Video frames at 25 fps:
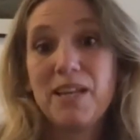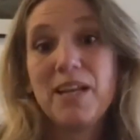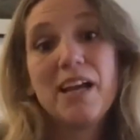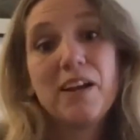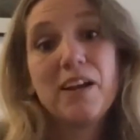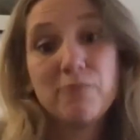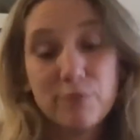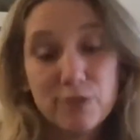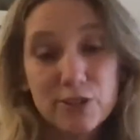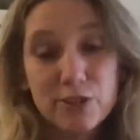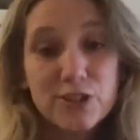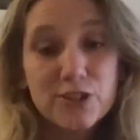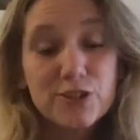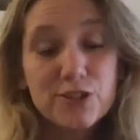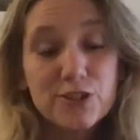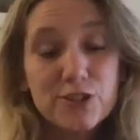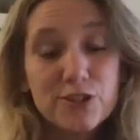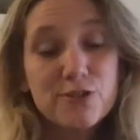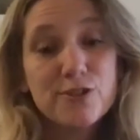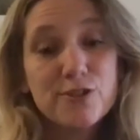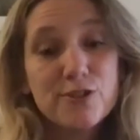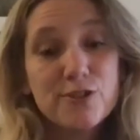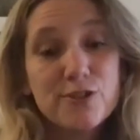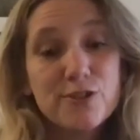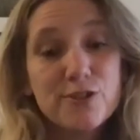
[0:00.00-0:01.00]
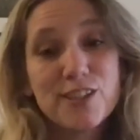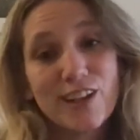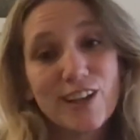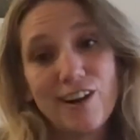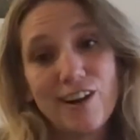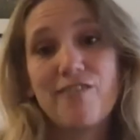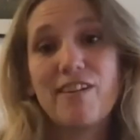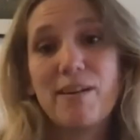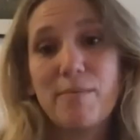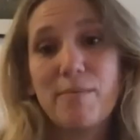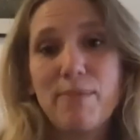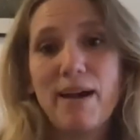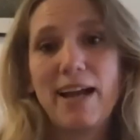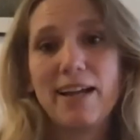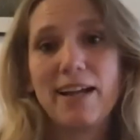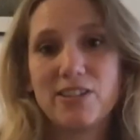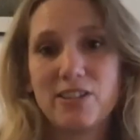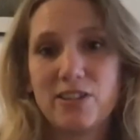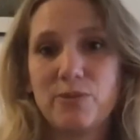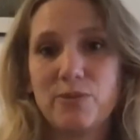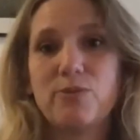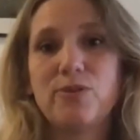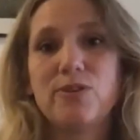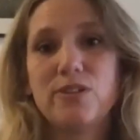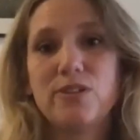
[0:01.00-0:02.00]
reduce our impact on the
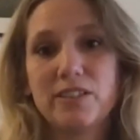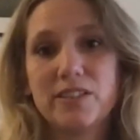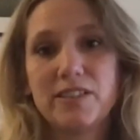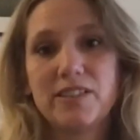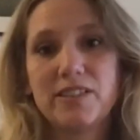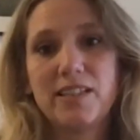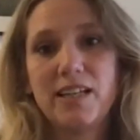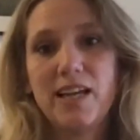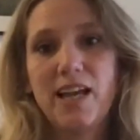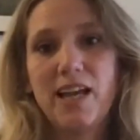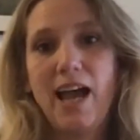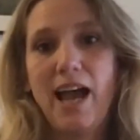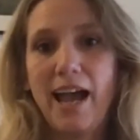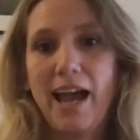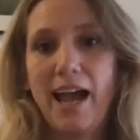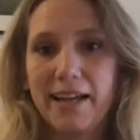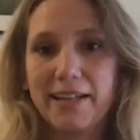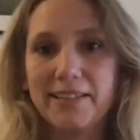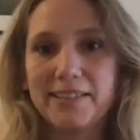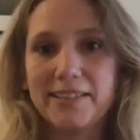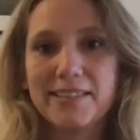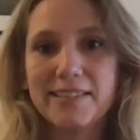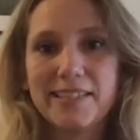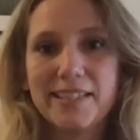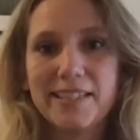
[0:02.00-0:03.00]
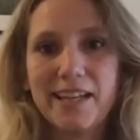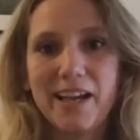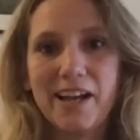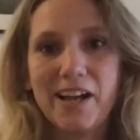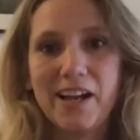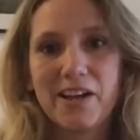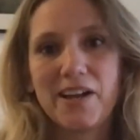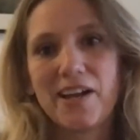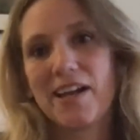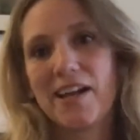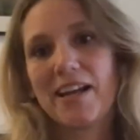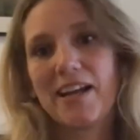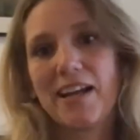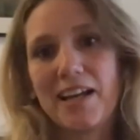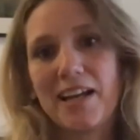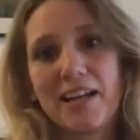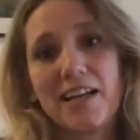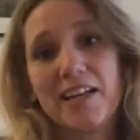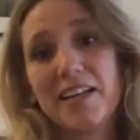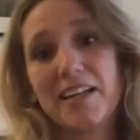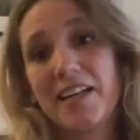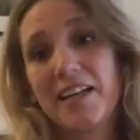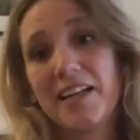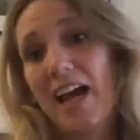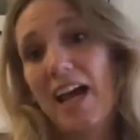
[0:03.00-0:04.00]
world and
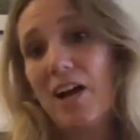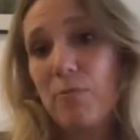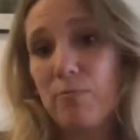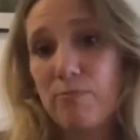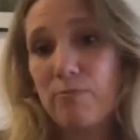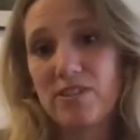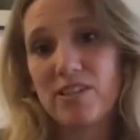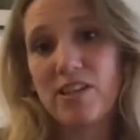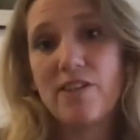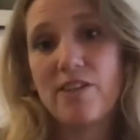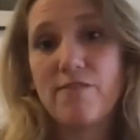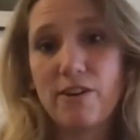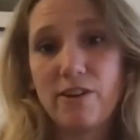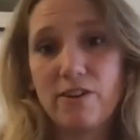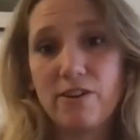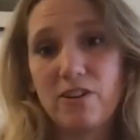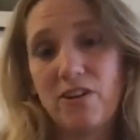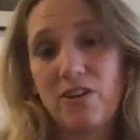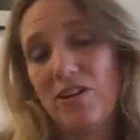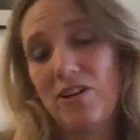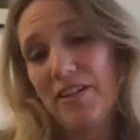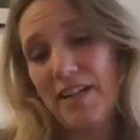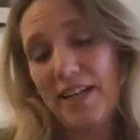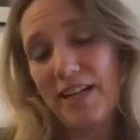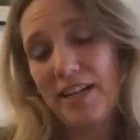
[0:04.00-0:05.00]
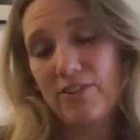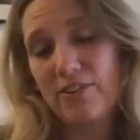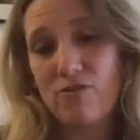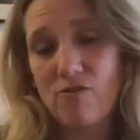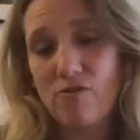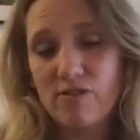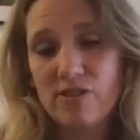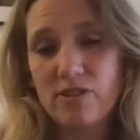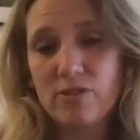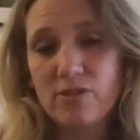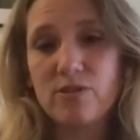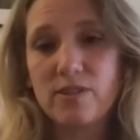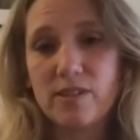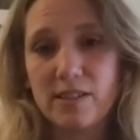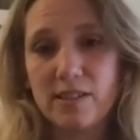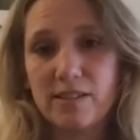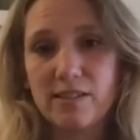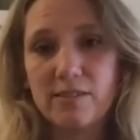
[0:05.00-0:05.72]
help preserve our natural resources.